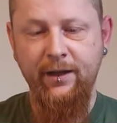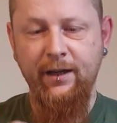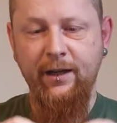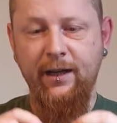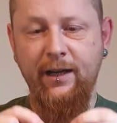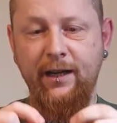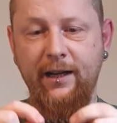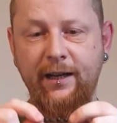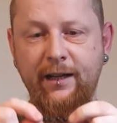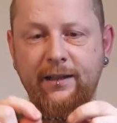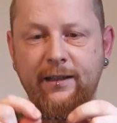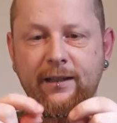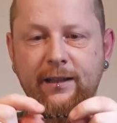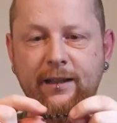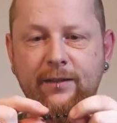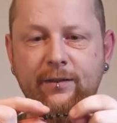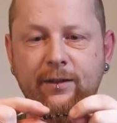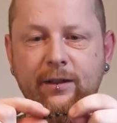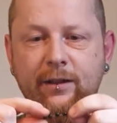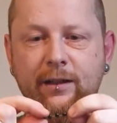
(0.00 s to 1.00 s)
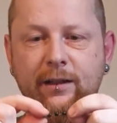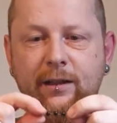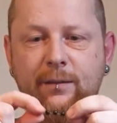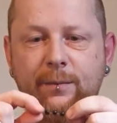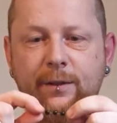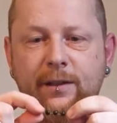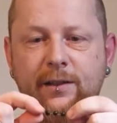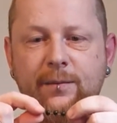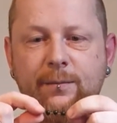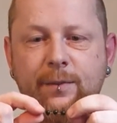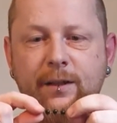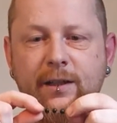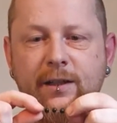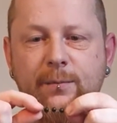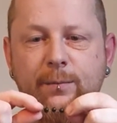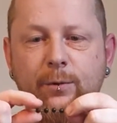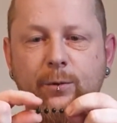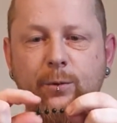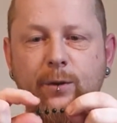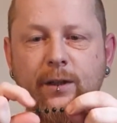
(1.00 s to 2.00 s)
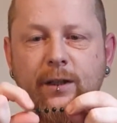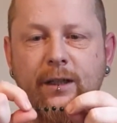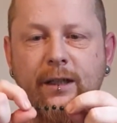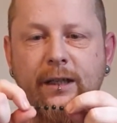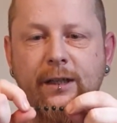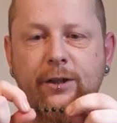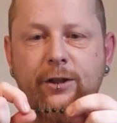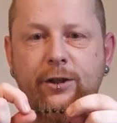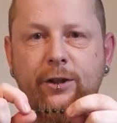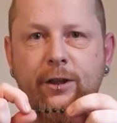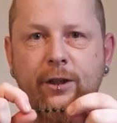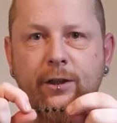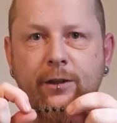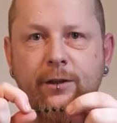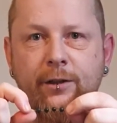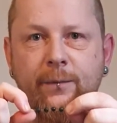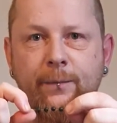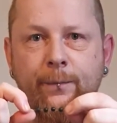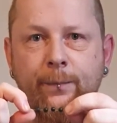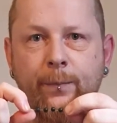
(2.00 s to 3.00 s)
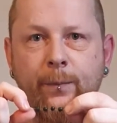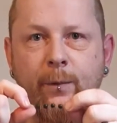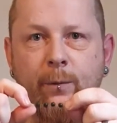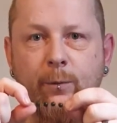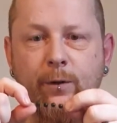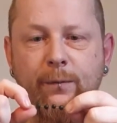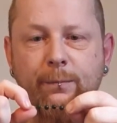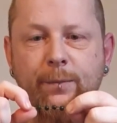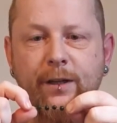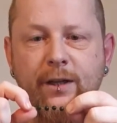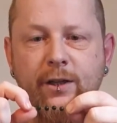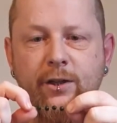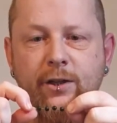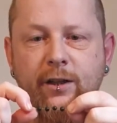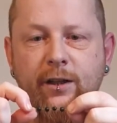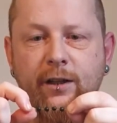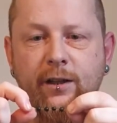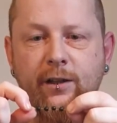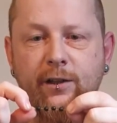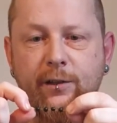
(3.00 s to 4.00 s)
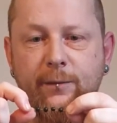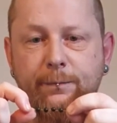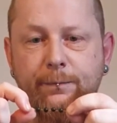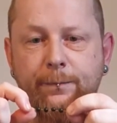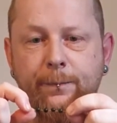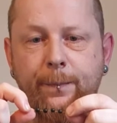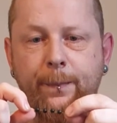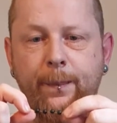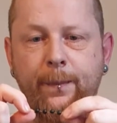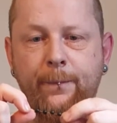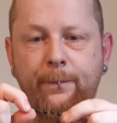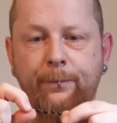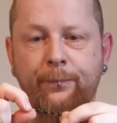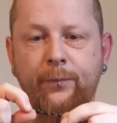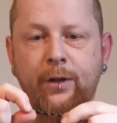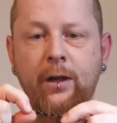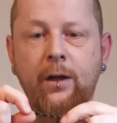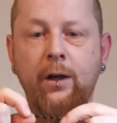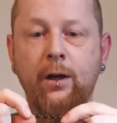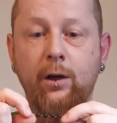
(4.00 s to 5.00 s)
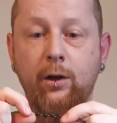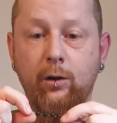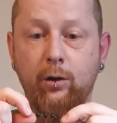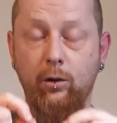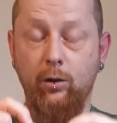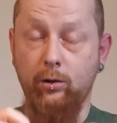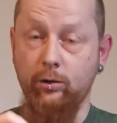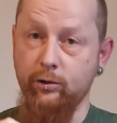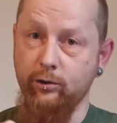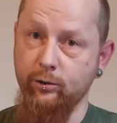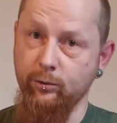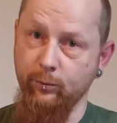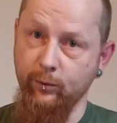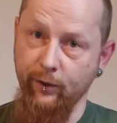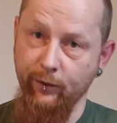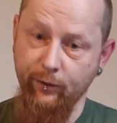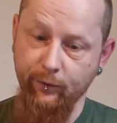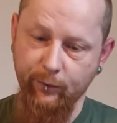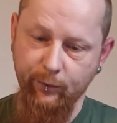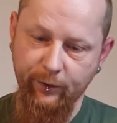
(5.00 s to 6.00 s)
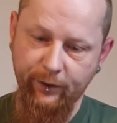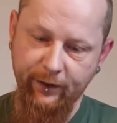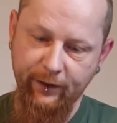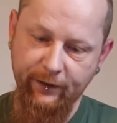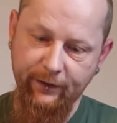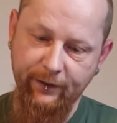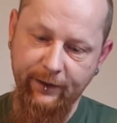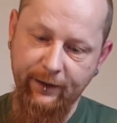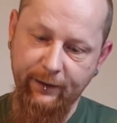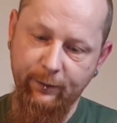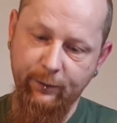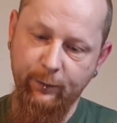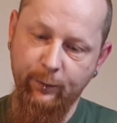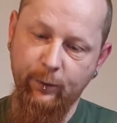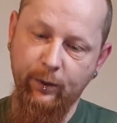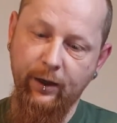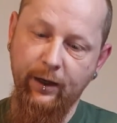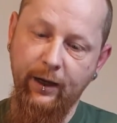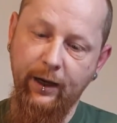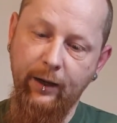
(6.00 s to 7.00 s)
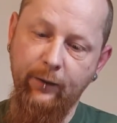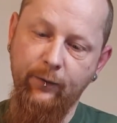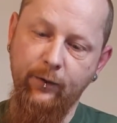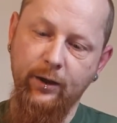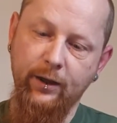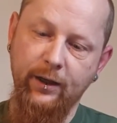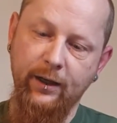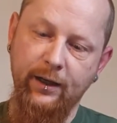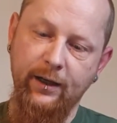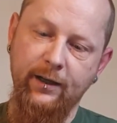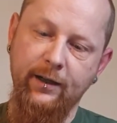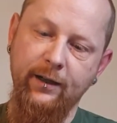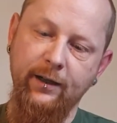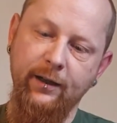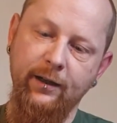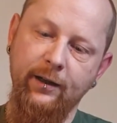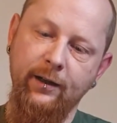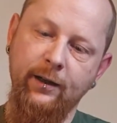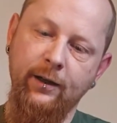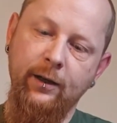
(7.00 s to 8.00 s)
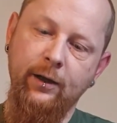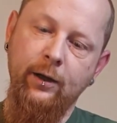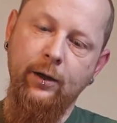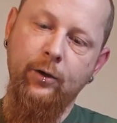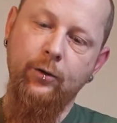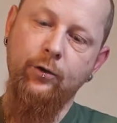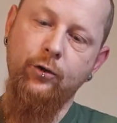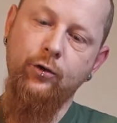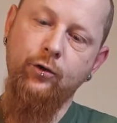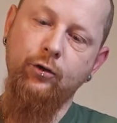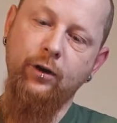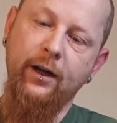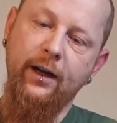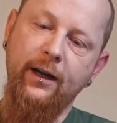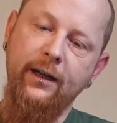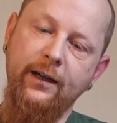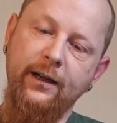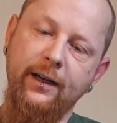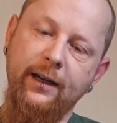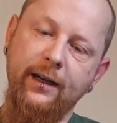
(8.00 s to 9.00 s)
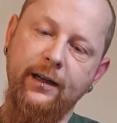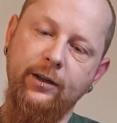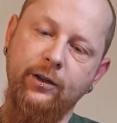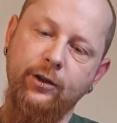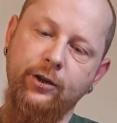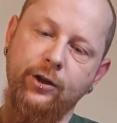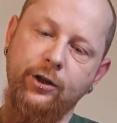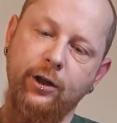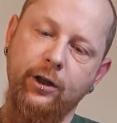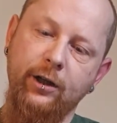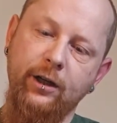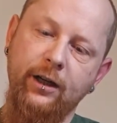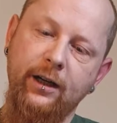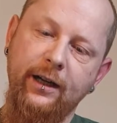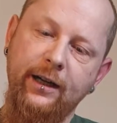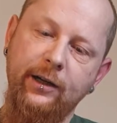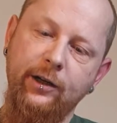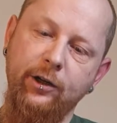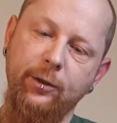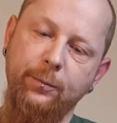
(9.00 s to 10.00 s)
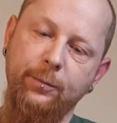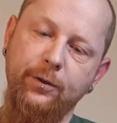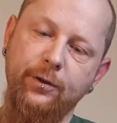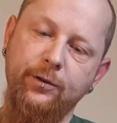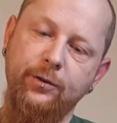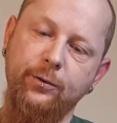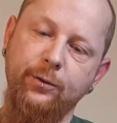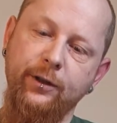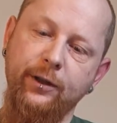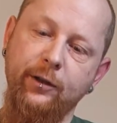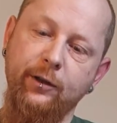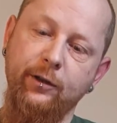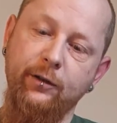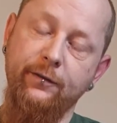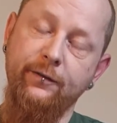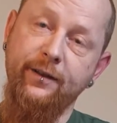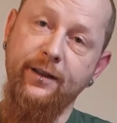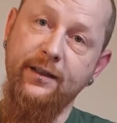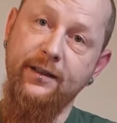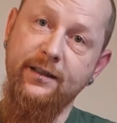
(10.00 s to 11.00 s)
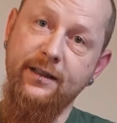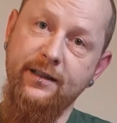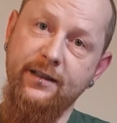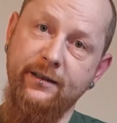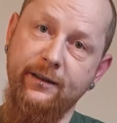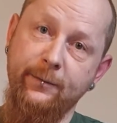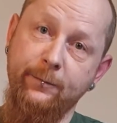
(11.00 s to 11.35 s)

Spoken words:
I like to leave a little bit of space between each shot when pinching it on. Also worth noting, if you can, try and get your shot lined up so they all face the same